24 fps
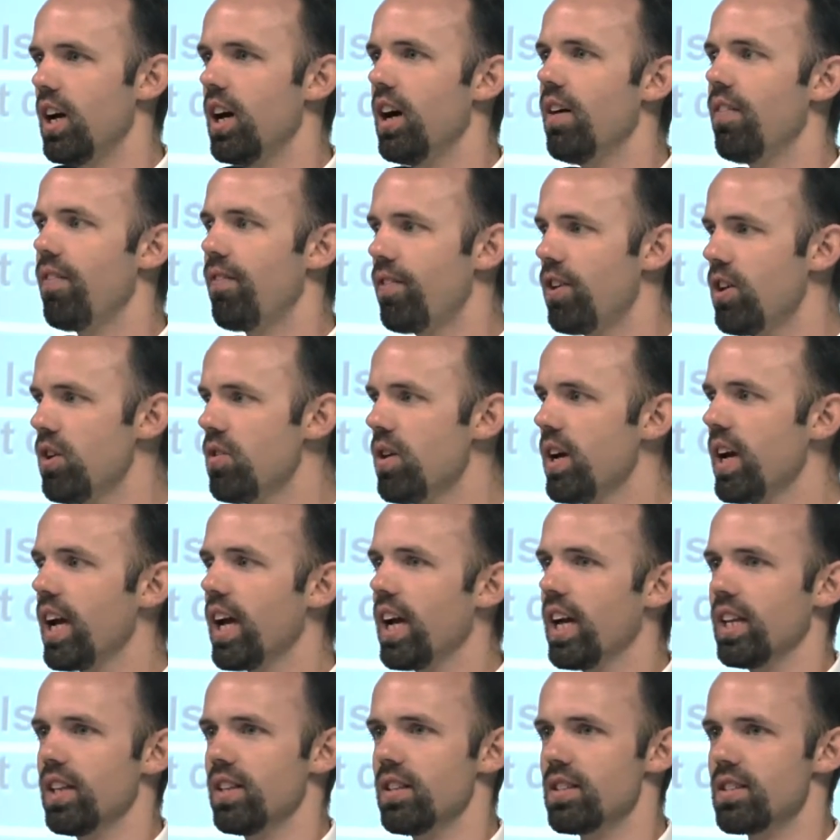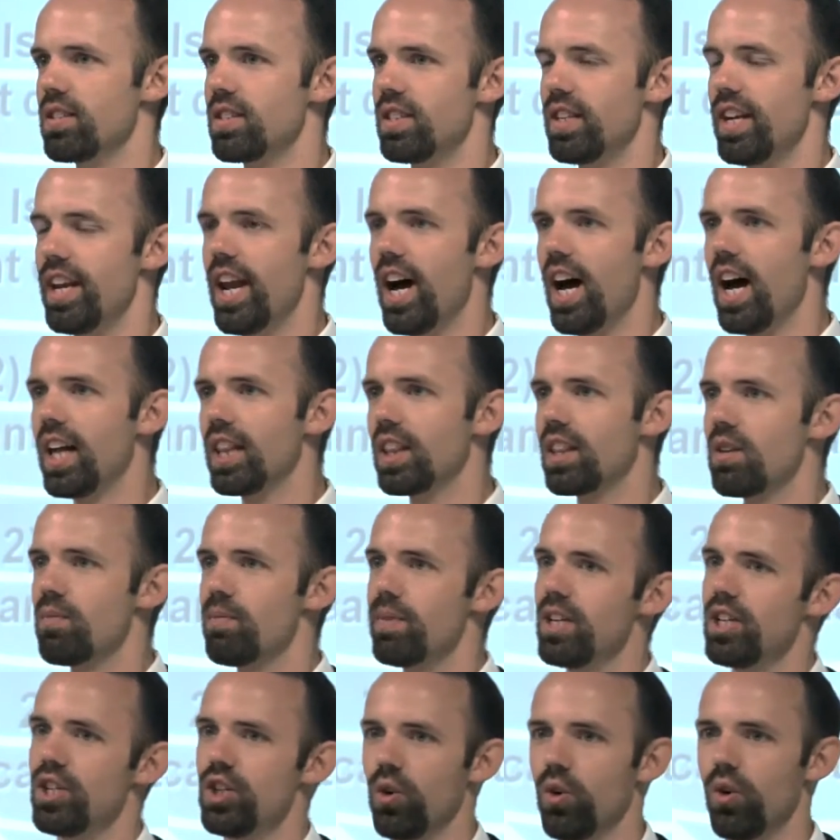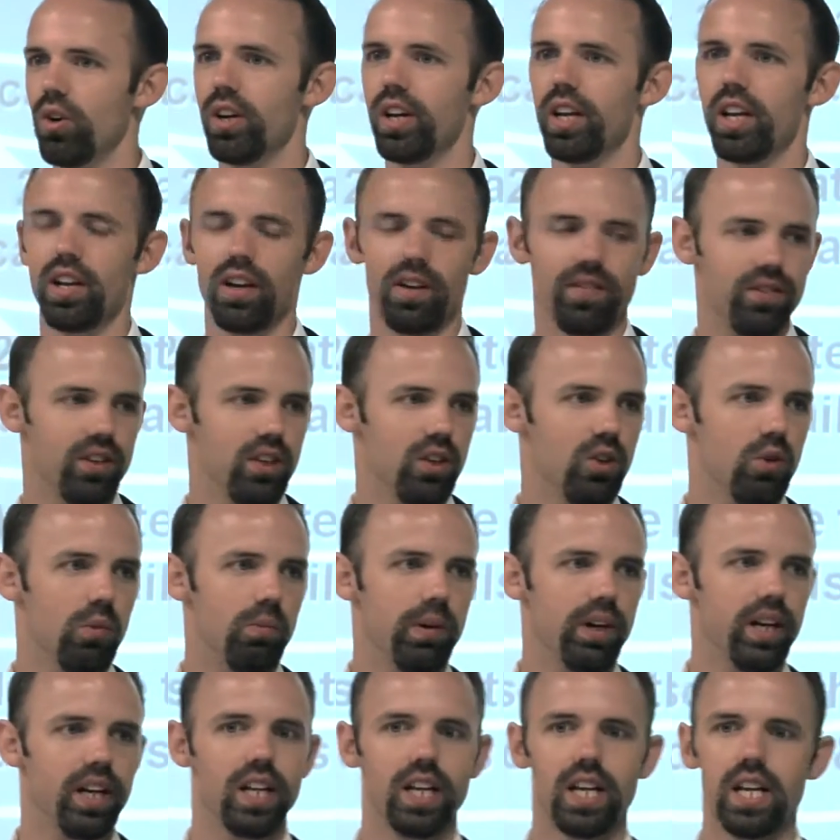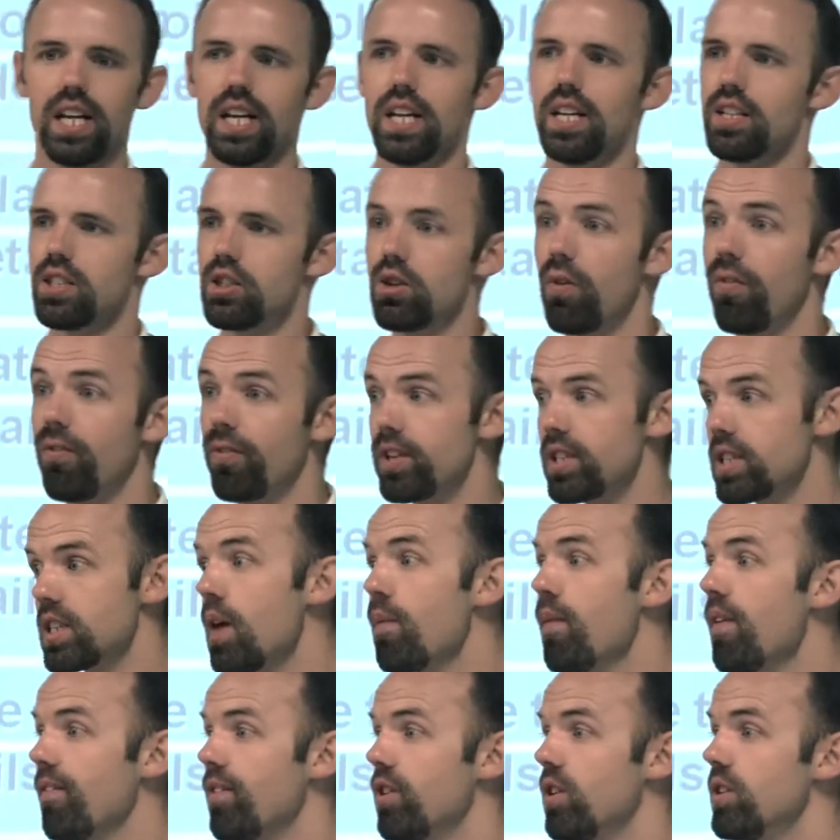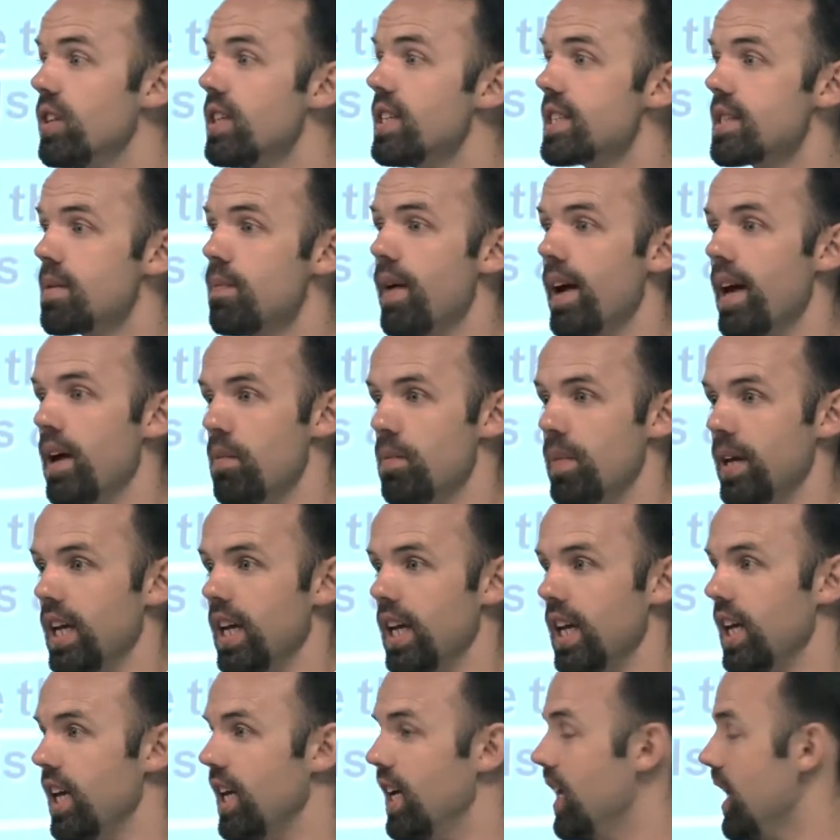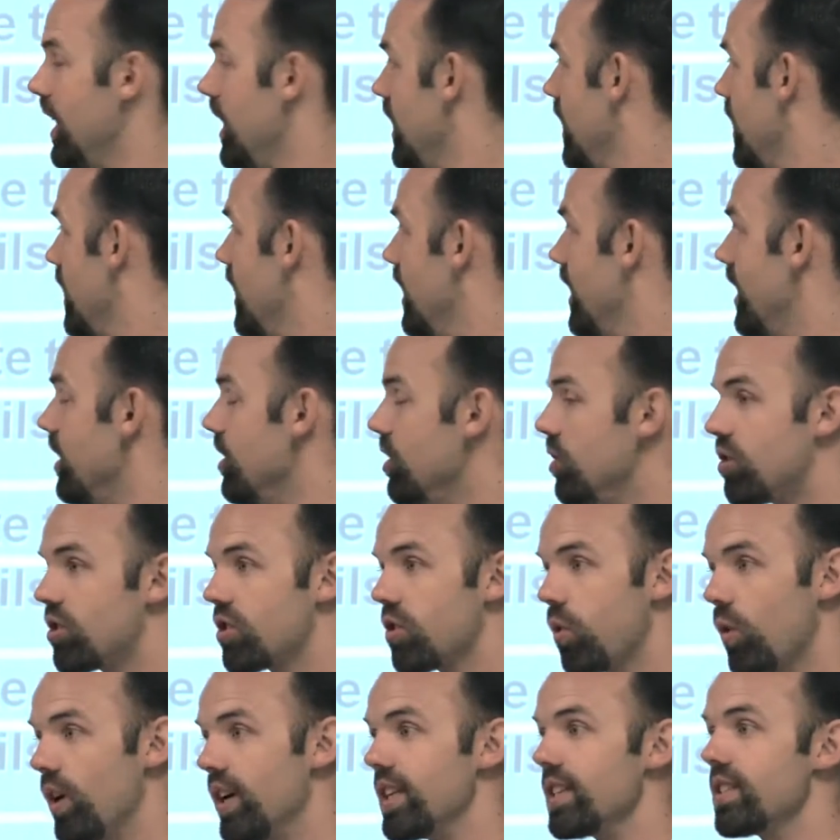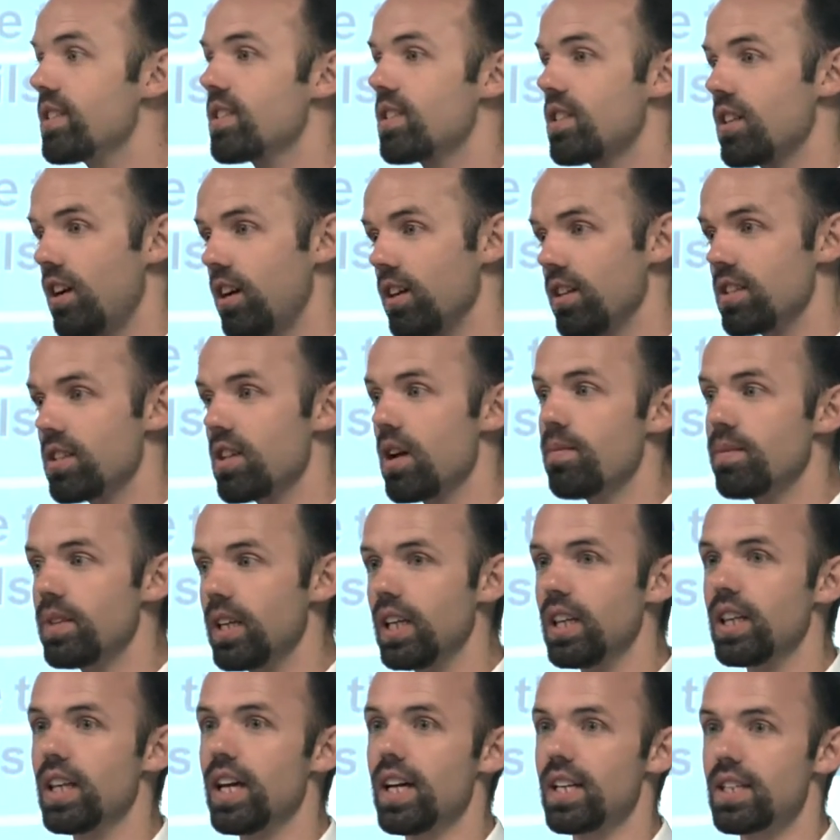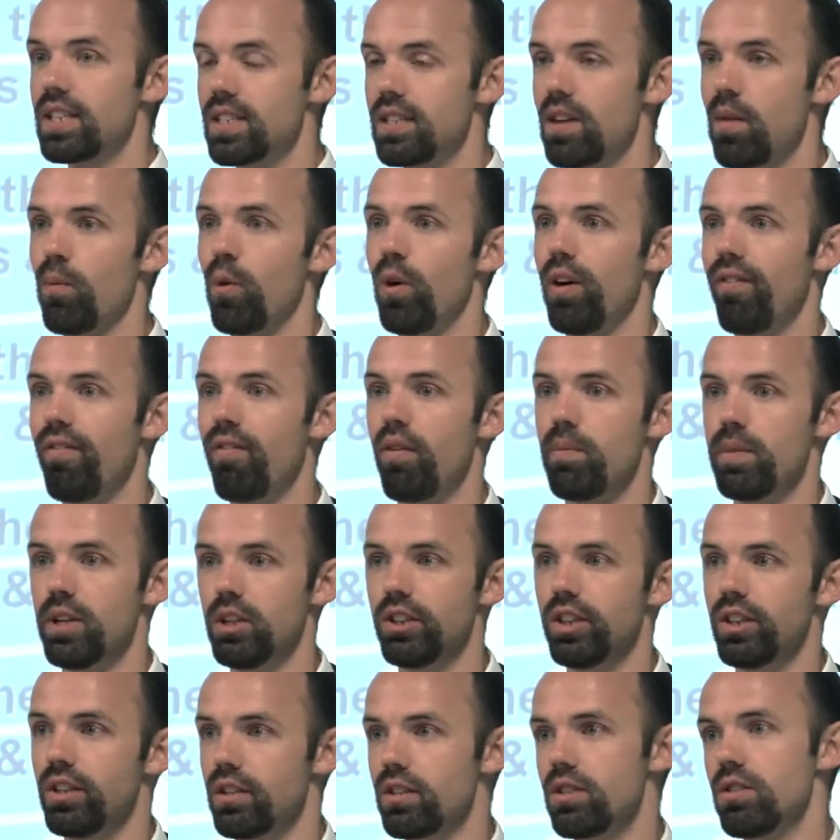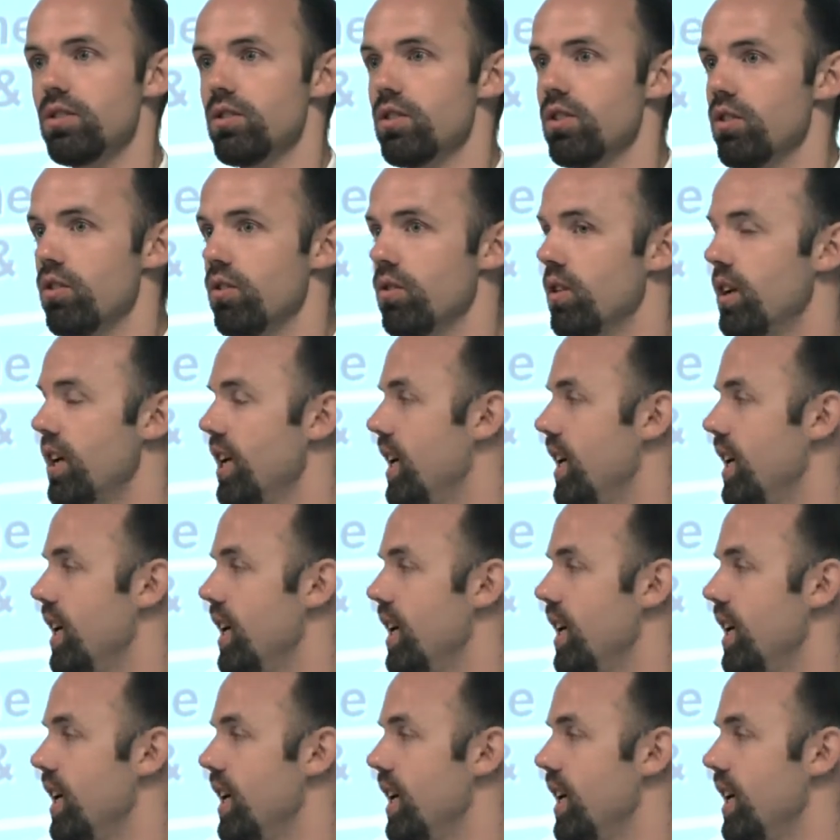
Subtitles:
A few hands, not the majority of you, but so for some of you this may be a new twist on something that's somewhat familiar to you.